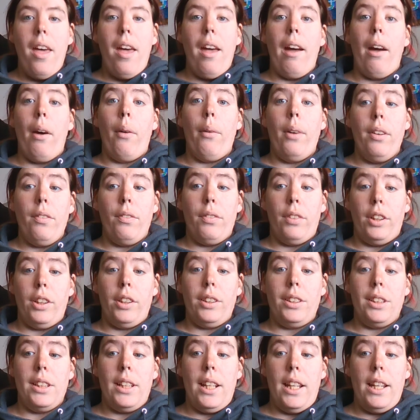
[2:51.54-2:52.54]

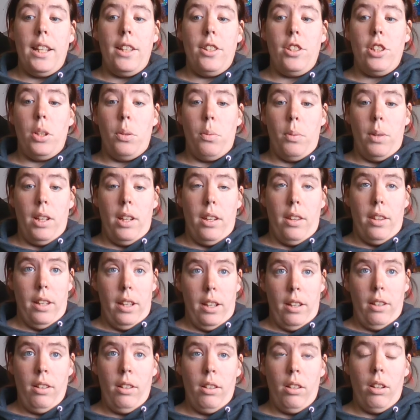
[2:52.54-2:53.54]
However, today she went in
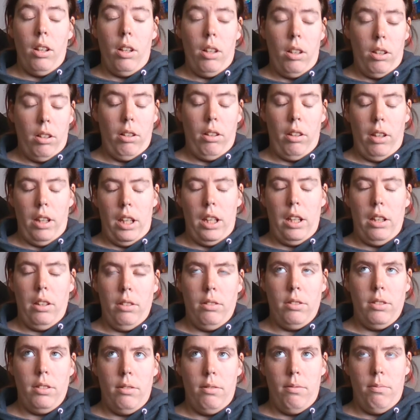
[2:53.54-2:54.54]
there early,
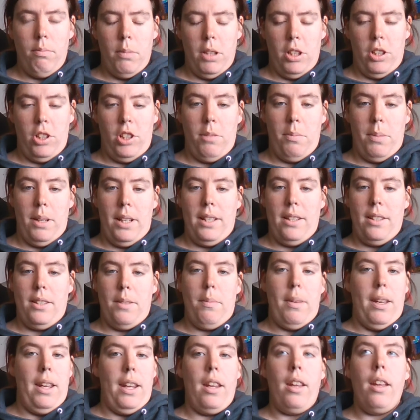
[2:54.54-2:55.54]
much to my
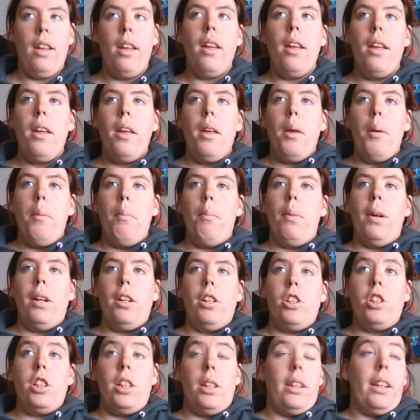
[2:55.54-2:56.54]
dismay,
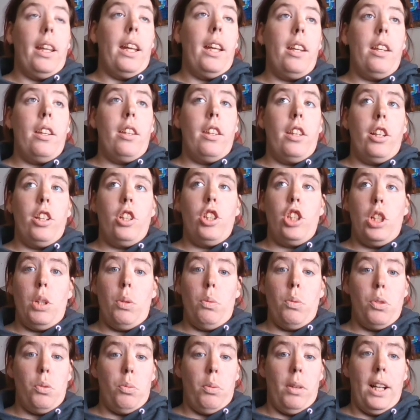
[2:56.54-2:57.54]
but she laid in there. She
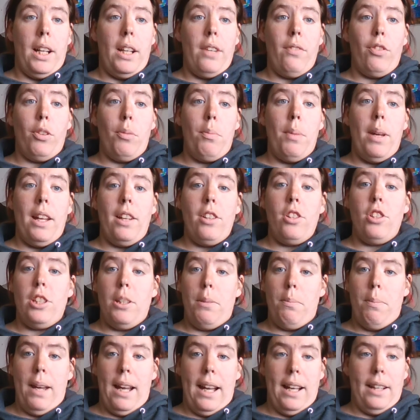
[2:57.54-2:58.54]
was ready for bed.
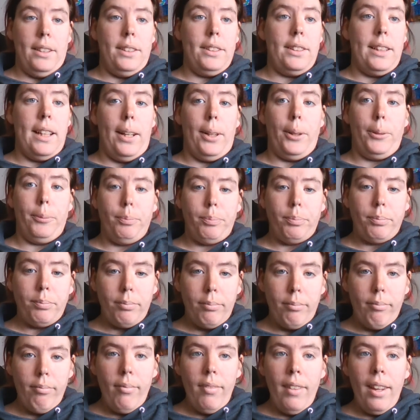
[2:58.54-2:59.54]
She passed out,
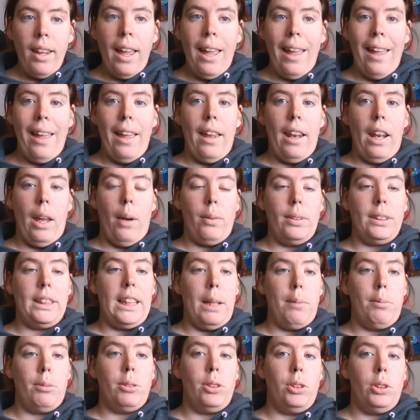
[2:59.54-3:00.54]
and I was
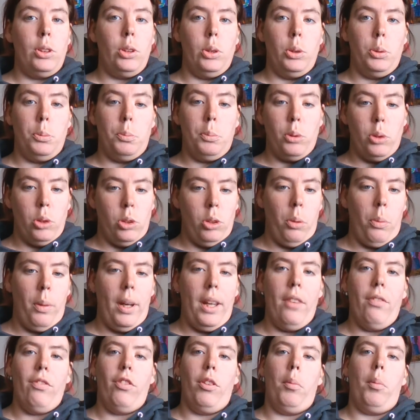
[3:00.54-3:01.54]
able to pull
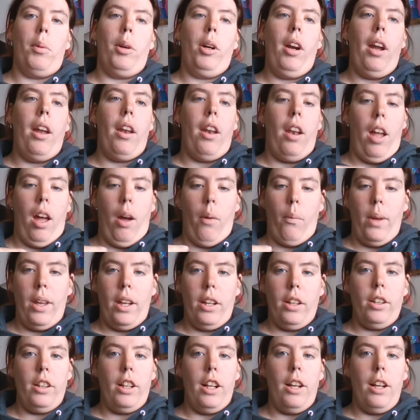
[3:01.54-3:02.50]
away from her and not wake her